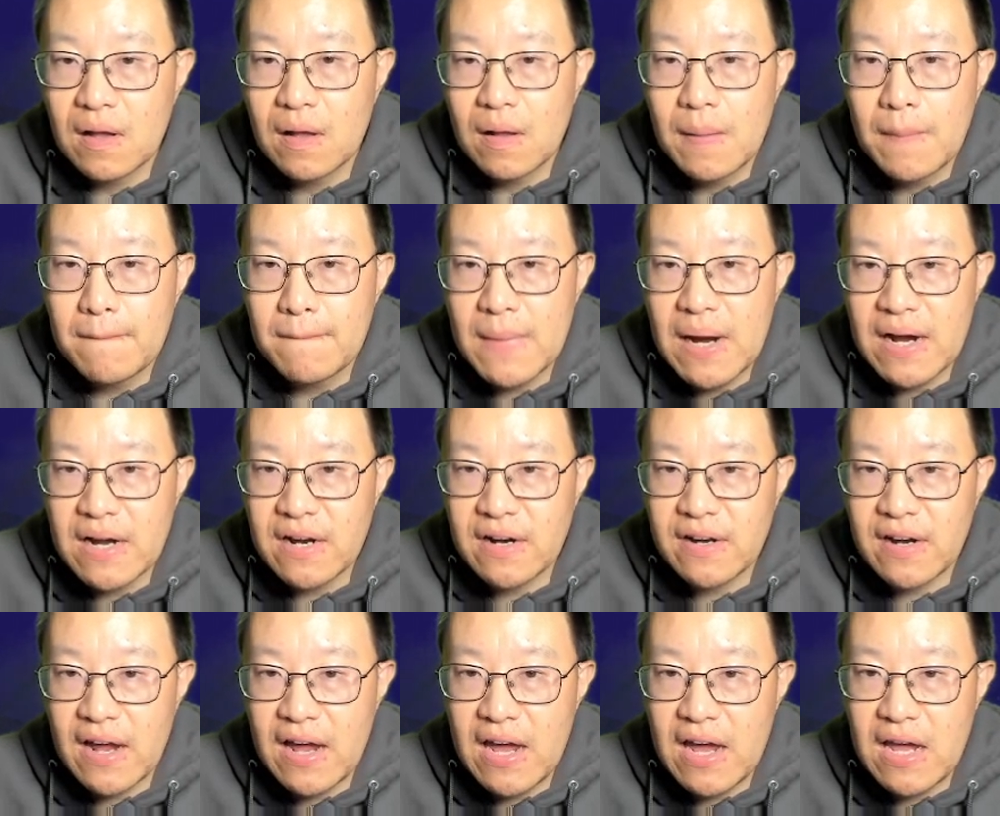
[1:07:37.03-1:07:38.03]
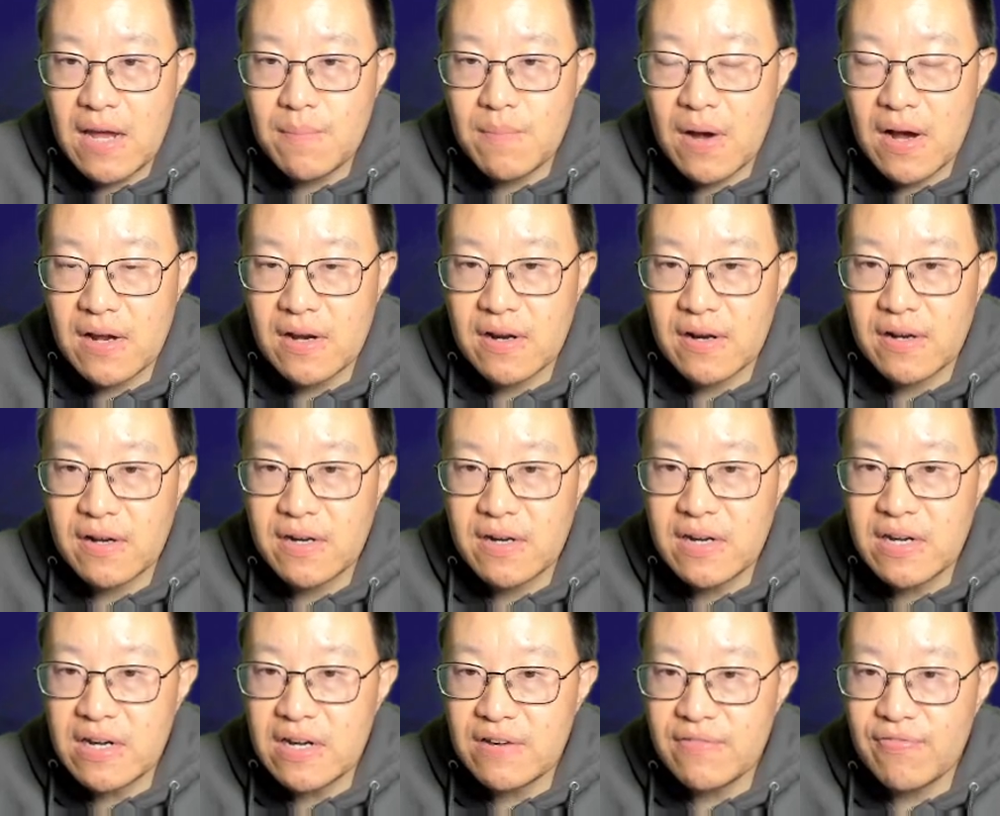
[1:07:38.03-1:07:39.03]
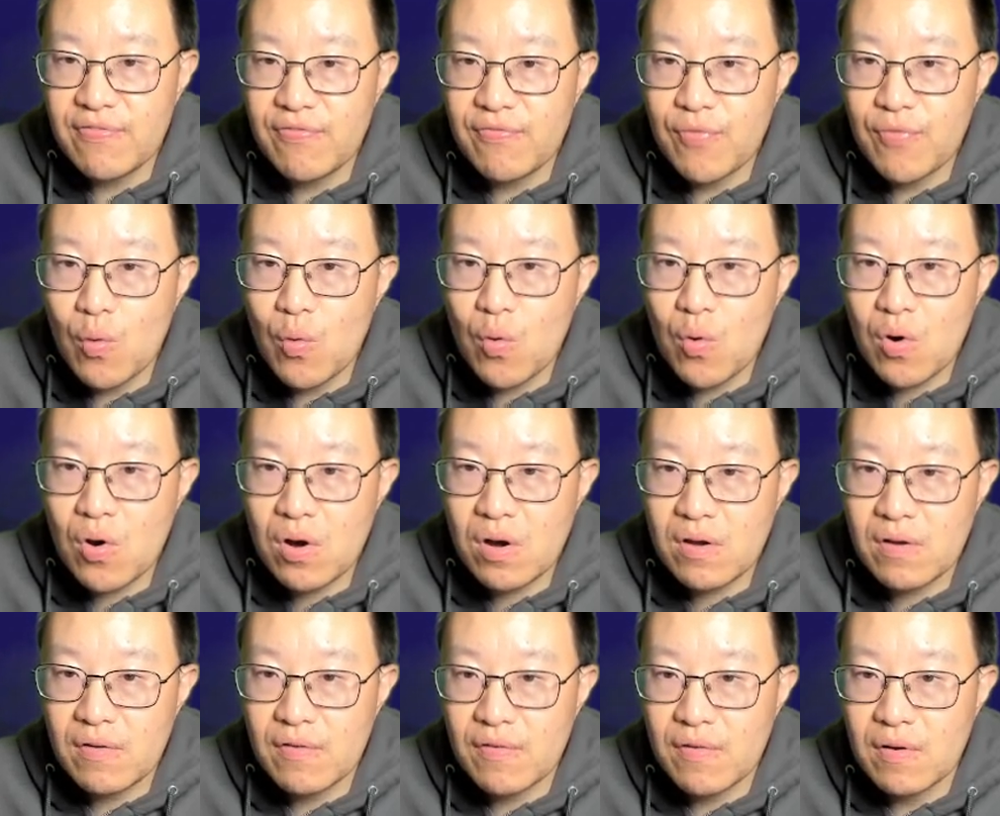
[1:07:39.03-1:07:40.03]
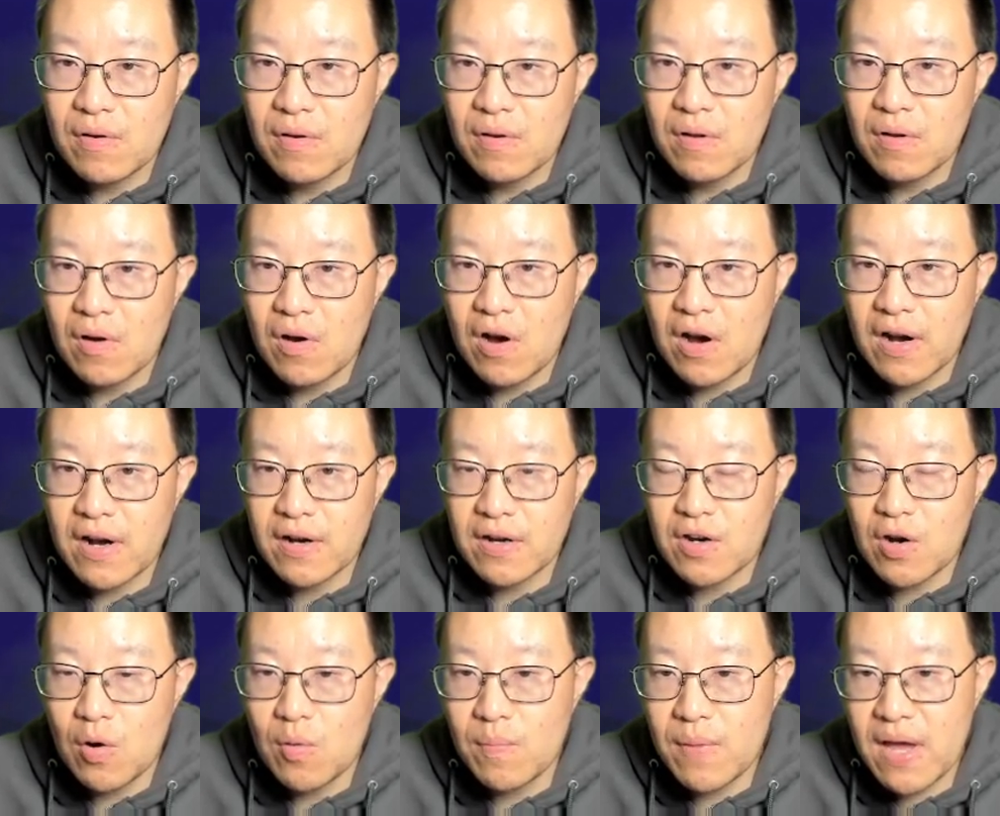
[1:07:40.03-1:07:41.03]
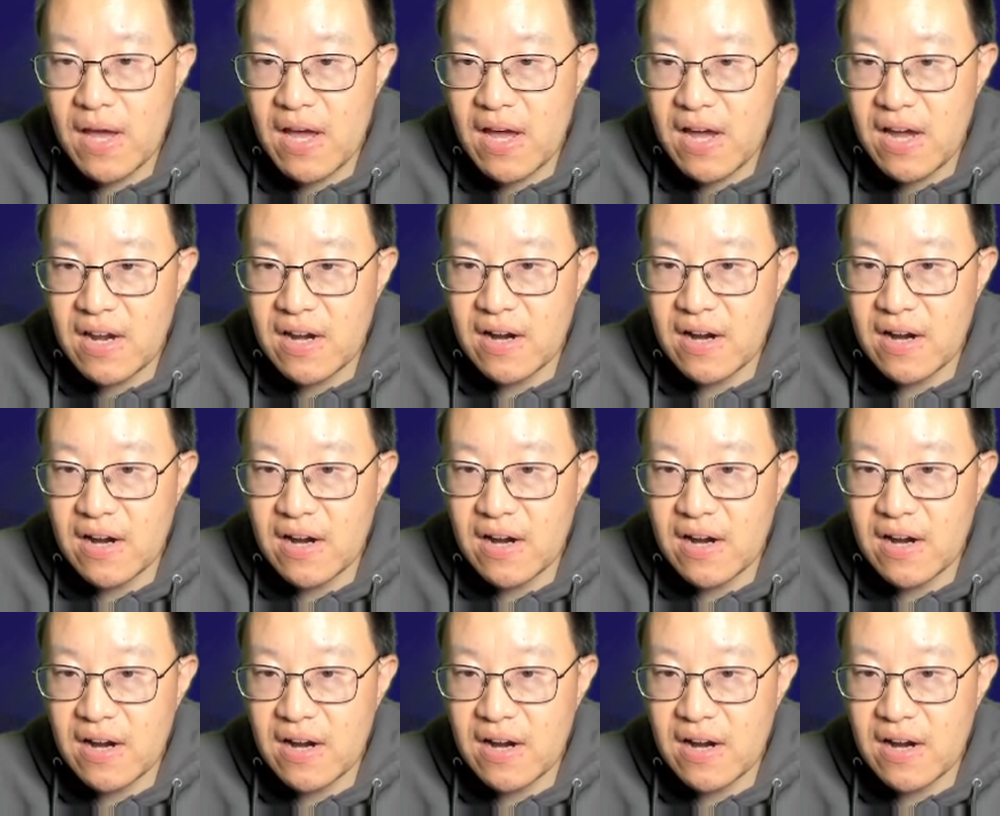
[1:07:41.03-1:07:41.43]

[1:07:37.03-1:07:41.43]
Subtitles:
-A minus T4 on a domain.